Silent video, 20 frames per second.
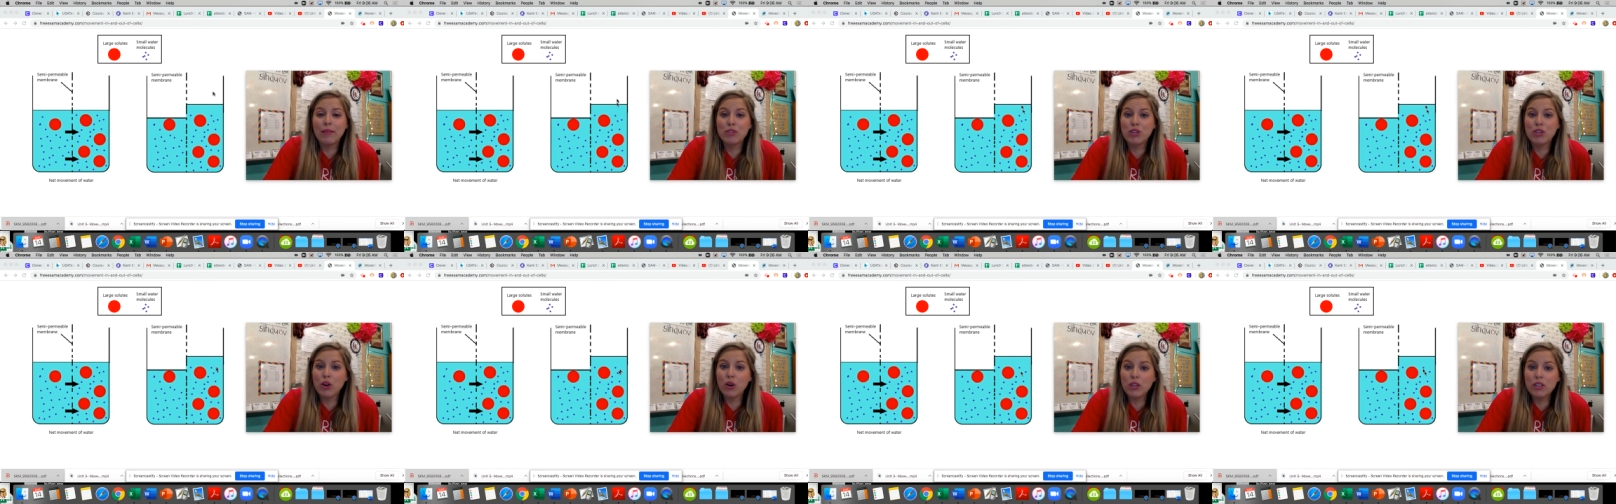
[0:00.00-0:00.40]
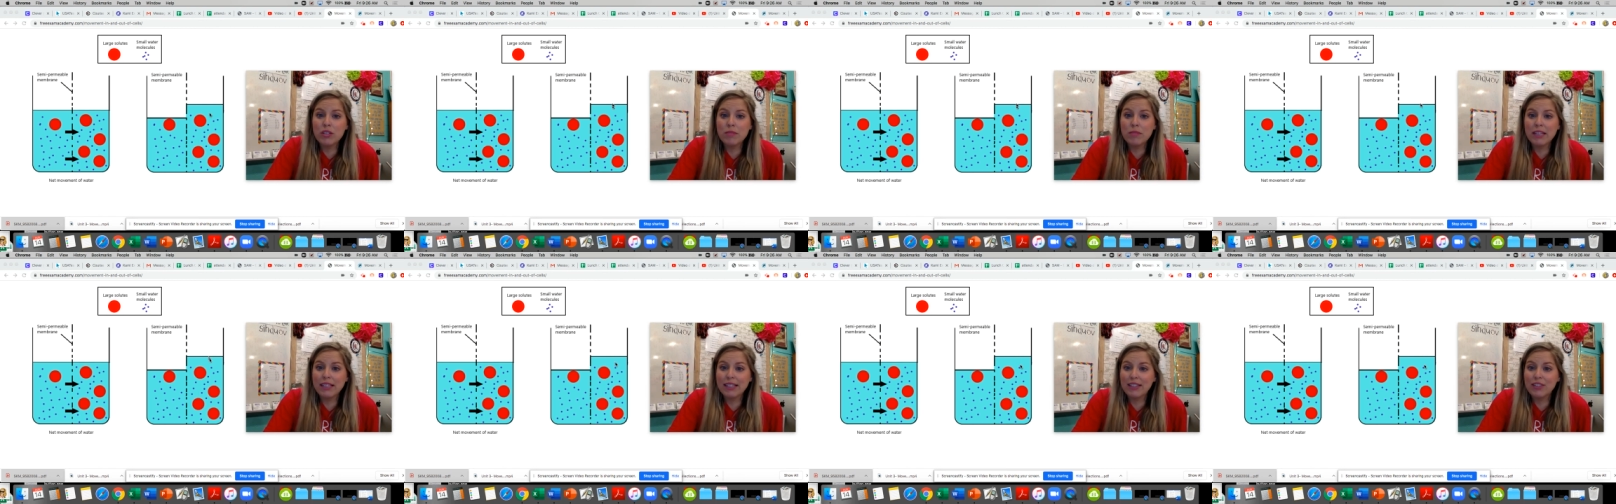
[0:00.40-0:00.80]
to
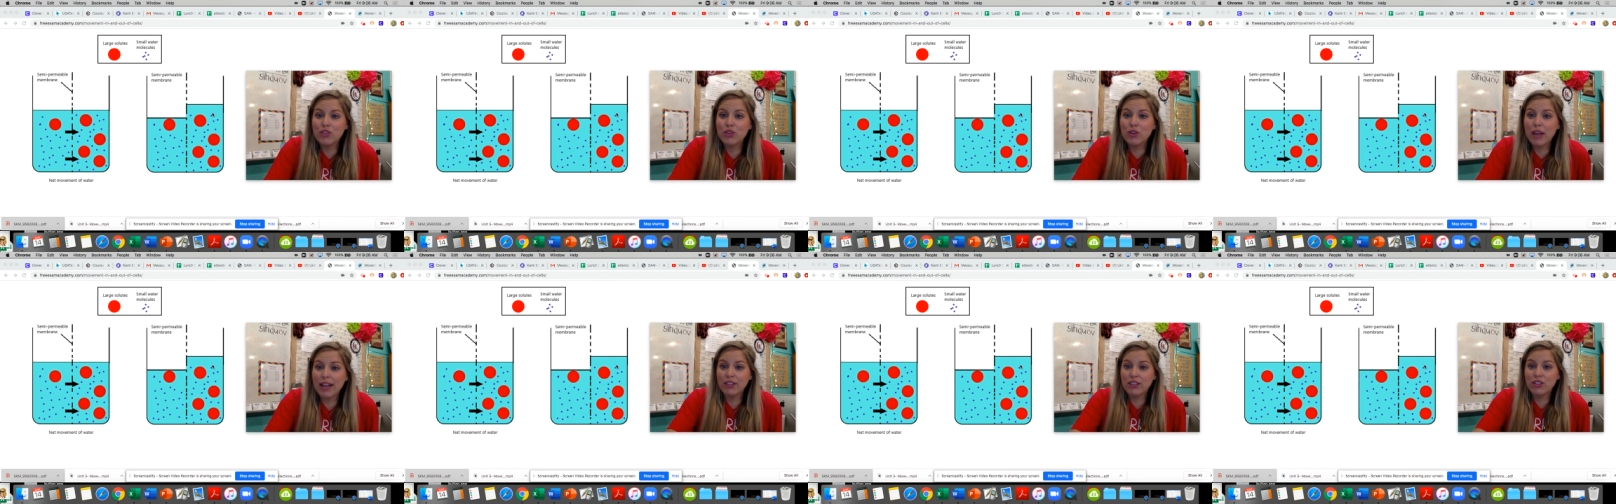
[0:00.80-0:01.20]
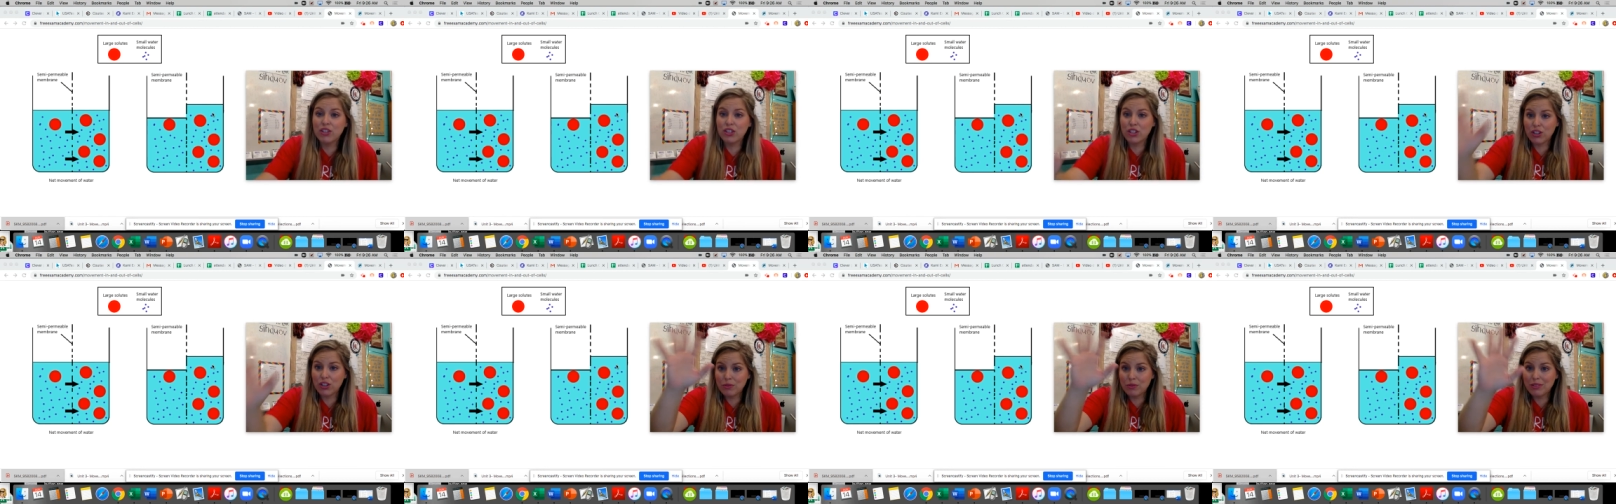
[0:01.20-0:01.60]
ultimately try
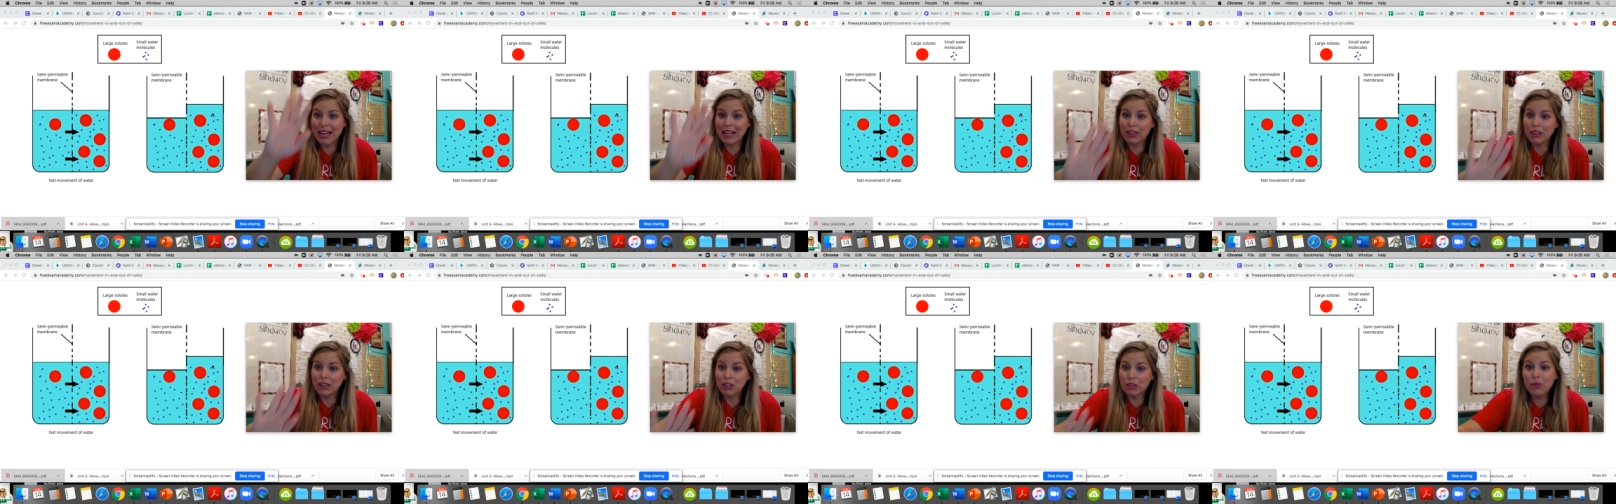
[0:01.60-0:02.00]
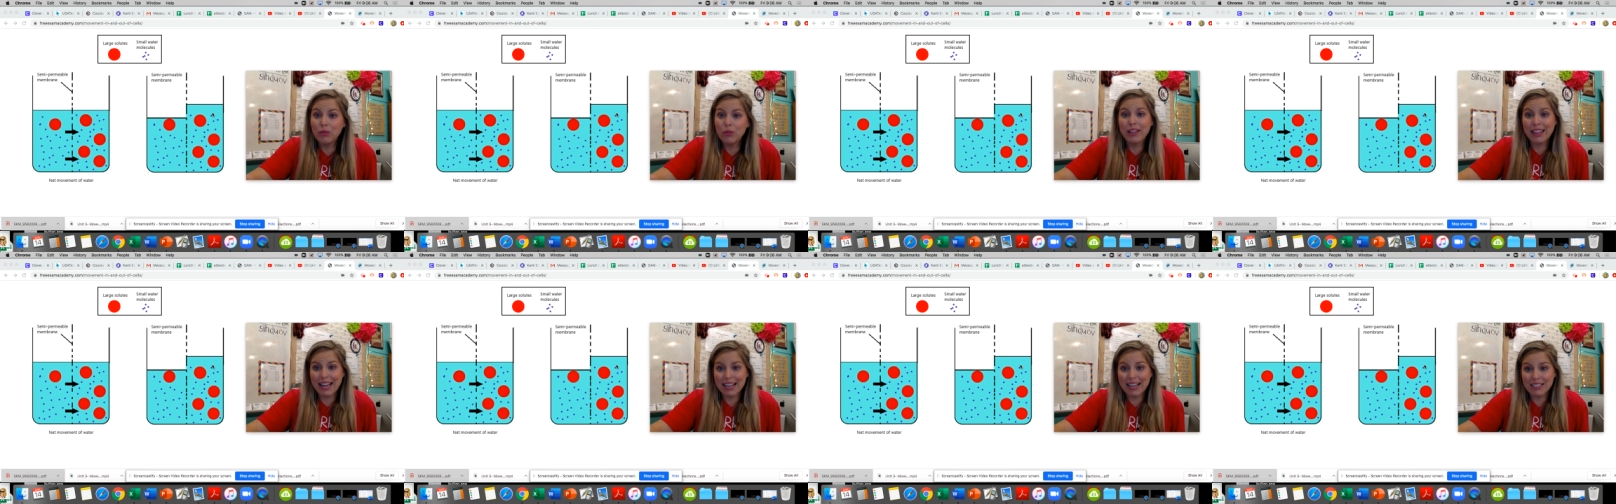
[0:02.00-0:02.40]
to dilute
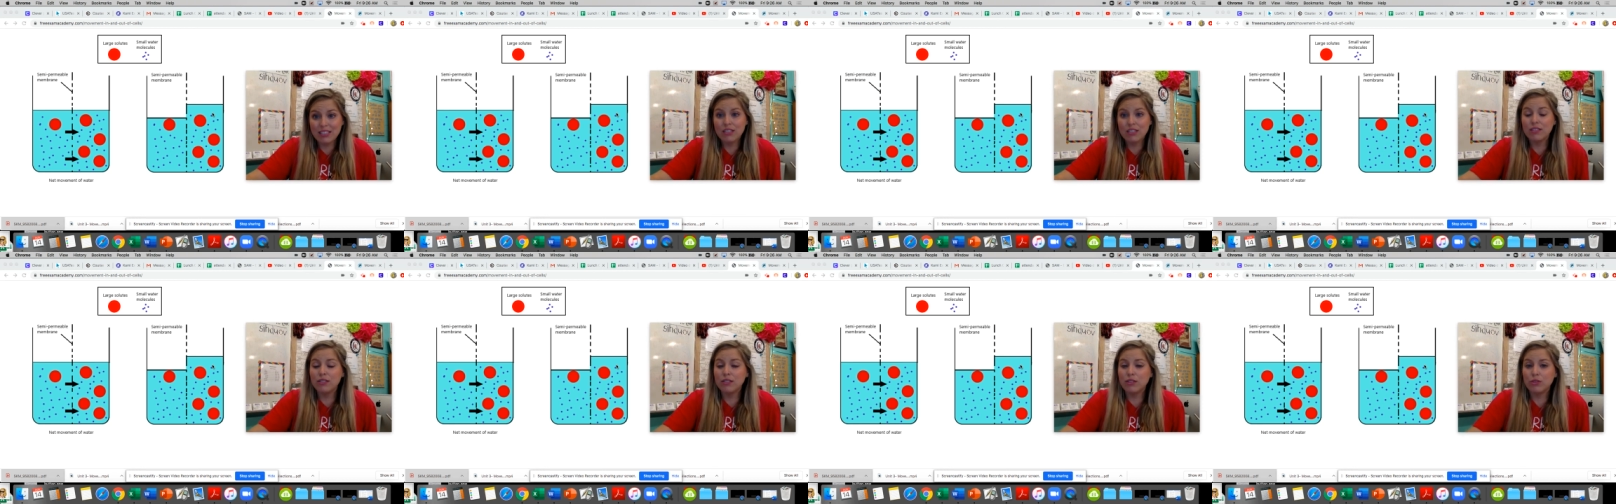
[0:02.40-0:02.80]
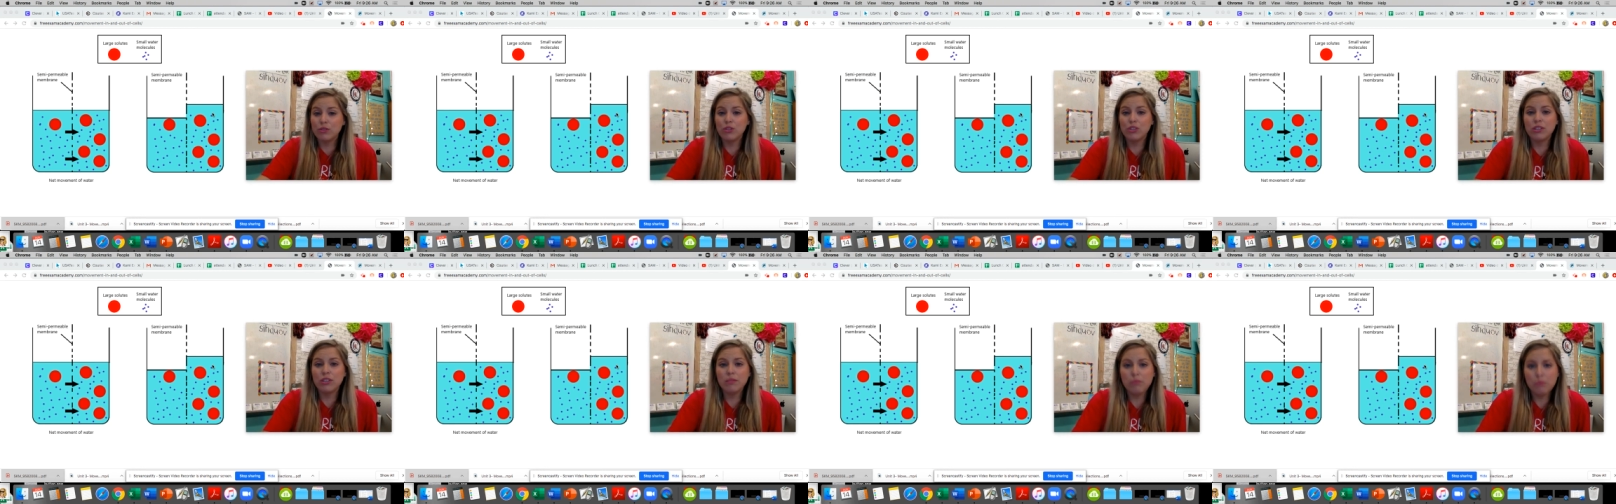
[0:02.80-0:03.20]
that
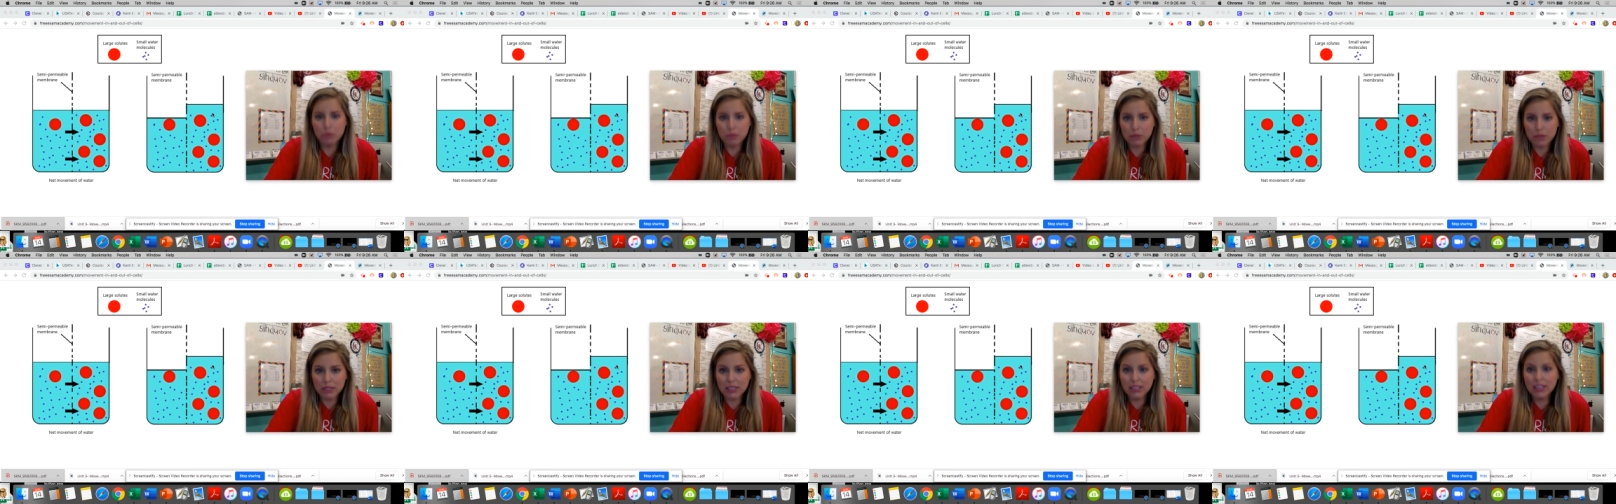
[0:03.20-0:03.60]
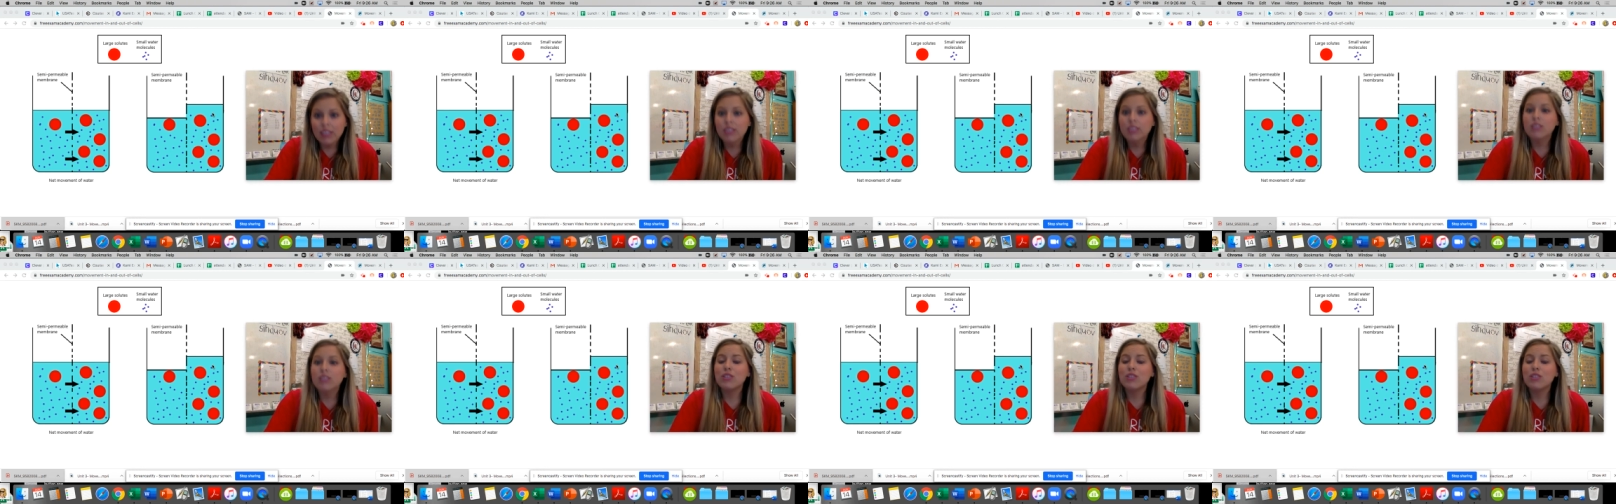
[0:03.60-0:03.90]
solution more